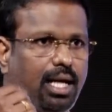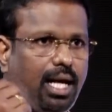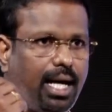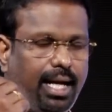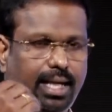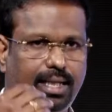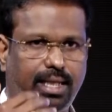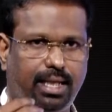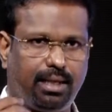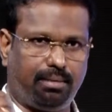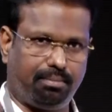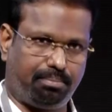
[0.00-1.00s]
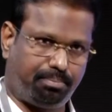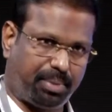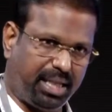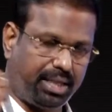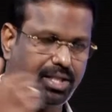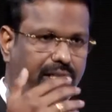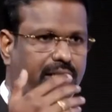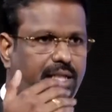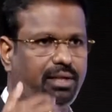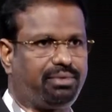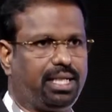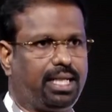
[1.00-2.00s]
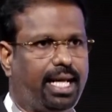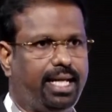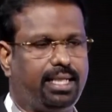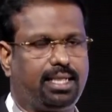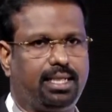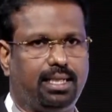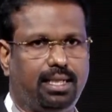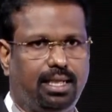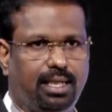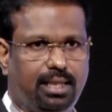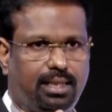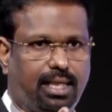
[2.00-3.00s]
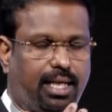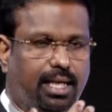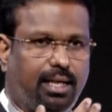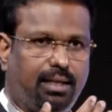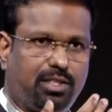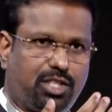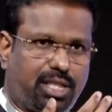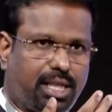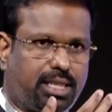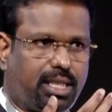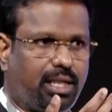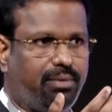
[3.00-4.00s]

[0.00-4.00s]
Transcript: and the penetration of the light, the structure